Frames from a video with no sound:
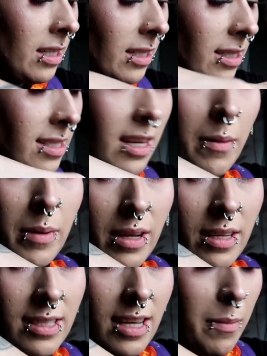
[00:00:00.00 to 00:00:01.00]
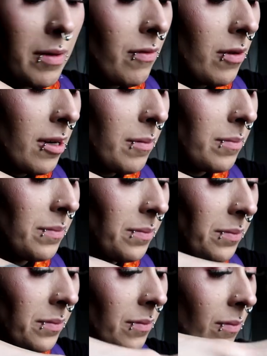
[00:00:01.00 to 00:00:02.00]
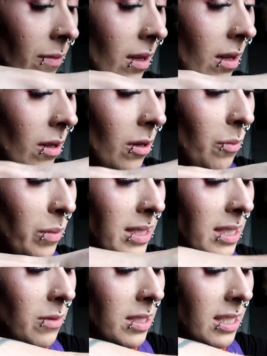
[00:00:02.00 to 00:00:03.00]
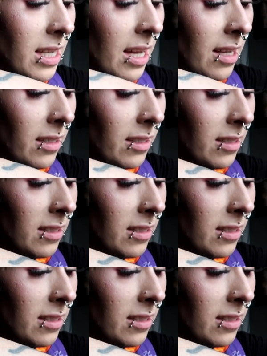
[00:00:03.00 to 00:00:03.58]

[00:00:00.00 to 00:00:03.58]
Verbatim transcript: He's coming. He's coming for him. Oop, I see one's tail.